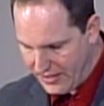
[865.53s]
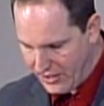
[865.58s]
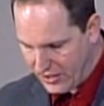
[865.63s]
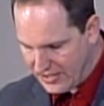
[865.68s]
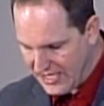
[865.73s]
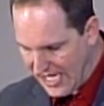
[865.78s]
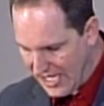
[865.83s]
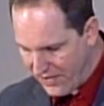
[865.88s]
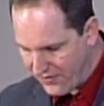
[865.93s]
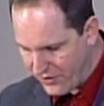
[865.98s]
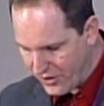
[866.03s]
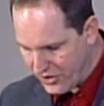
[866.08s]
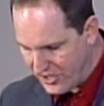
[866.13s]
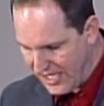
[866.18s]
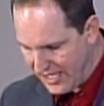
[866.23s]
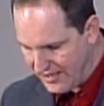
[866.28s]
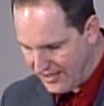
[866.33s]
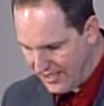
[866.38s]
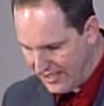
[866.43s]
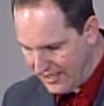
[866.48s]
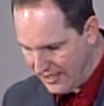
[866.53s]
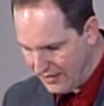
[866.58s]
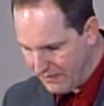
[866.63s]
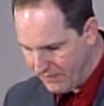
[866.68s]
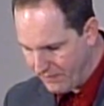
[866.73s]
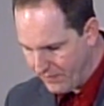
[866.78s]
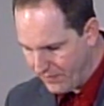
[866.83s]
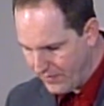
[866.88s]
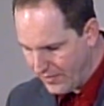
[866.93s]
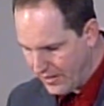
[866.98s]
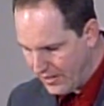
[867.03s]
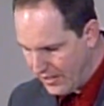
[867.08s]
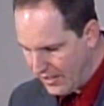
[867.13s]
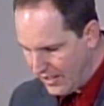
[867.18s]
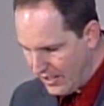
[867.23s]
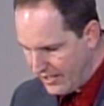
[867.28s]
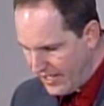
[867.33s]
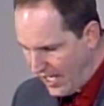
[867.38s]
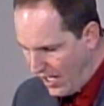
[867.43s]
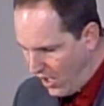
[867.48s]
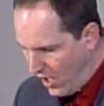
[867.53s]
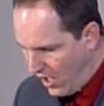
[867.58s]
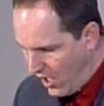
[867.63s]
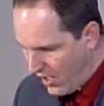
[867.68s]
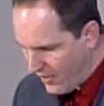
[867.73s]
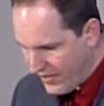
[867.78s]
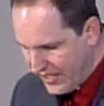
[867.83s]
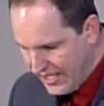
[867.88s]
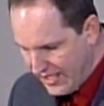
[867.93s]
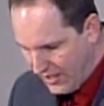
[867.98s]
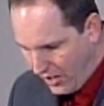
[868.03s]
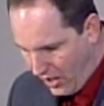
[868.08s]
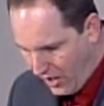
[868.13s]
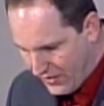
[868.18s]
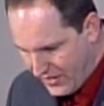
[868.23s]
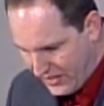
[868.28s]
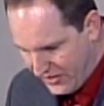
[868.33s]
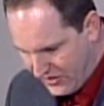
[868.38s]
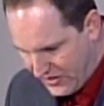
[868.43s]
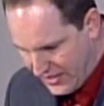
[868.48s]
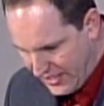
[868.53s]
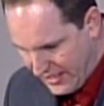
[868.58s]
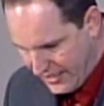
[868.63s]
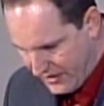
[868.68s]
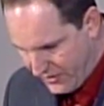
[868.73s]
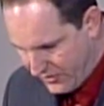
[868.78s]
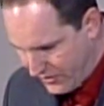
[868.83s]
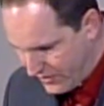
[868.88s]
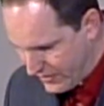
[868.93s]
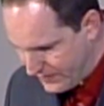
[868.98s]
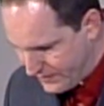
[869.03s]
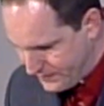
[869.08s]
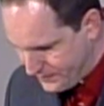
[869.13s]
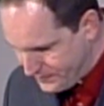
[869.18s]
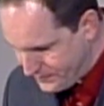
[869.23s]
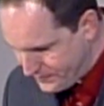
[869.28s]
Look down at verse 18. Now, all, the, all these things,